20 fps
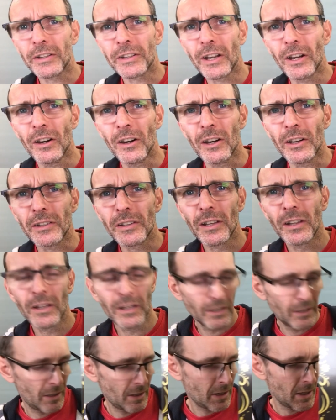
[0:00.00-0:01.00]
card.
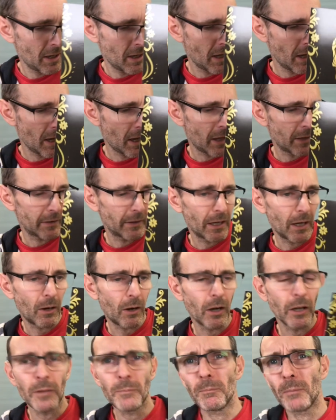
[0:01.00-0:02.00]
Now,
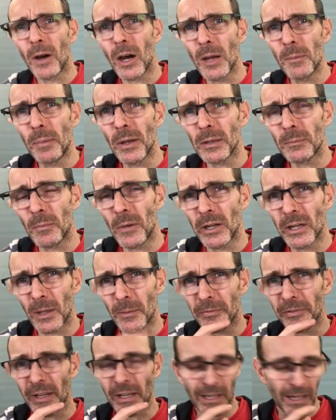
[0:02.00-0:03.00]
I picked mine up
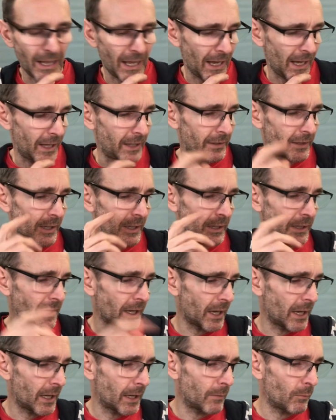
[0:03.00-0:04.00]
secondhand. It
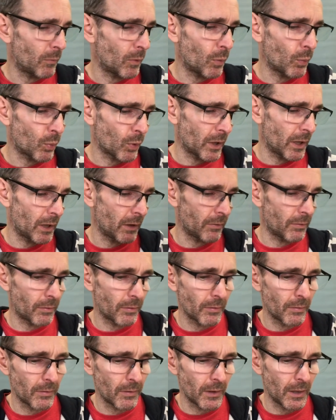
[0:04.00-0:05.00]
came with
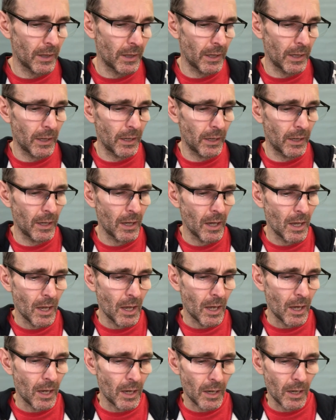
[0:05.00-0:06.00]
the,
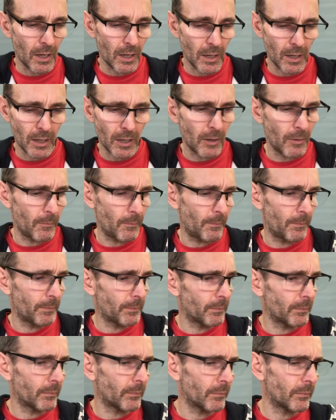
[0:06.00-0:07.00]
I
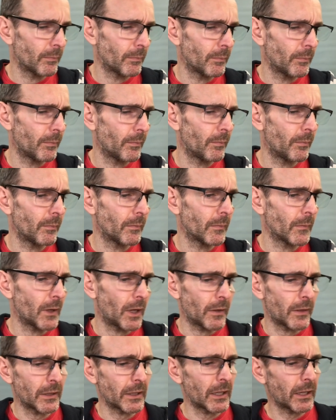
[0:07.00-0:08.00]

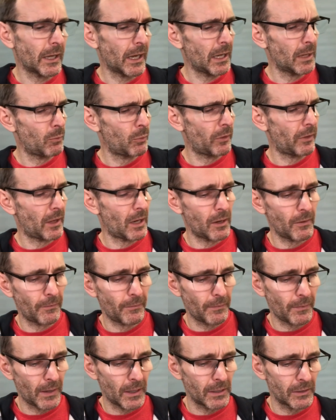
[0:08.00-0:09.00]
think it came with
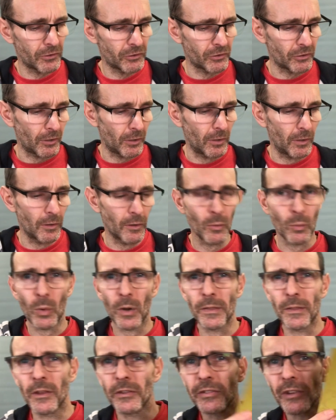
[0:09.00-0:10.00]
Elevation, the
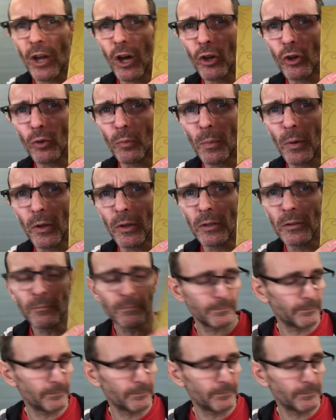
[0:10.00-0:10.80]
one that's open.